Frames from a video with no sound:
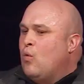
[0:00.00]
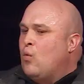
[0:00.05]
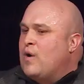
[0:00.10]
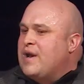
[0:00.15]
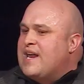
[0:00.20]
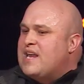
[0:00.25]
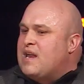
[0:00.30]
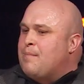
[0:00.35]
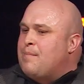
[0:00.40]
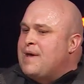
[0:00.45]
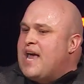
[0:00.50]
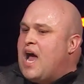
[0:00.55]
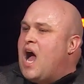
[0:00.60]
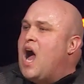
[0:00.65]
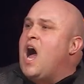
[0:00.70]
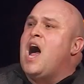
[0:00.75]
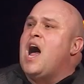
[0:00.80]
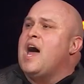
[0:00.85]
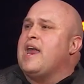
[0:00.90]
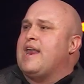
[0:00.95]
we need to be
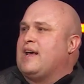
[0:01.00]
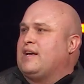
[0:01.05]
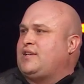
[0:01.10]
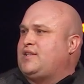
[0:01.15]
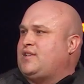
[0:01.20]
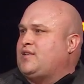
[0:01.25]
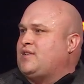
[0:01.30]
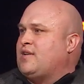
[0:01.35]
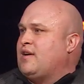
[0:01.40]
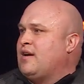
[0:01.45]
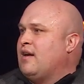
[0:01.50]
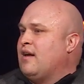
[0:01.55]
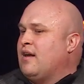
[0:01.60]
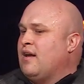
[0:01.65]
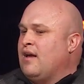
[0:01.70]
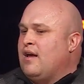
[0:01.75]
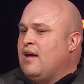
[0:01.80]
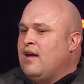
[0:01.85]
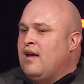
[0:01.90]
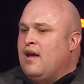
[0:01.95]
honest
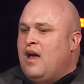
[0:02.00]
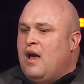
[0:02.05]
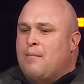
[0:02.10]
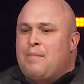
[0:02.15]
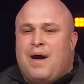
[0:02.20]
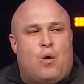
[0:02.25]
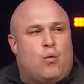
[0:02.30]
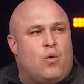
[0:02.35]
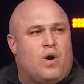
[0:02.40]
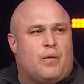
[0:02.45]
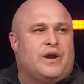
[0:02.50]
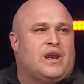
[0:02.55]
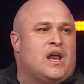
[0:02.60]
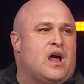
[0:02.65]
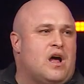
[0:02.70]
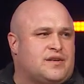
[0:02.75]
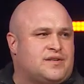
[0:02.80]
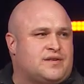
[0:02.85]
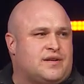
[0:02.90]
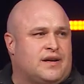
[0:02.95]
about where we
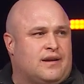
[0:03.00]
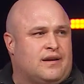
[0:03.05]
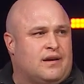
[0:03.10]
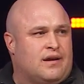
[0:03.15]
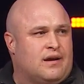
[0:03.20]
lost it.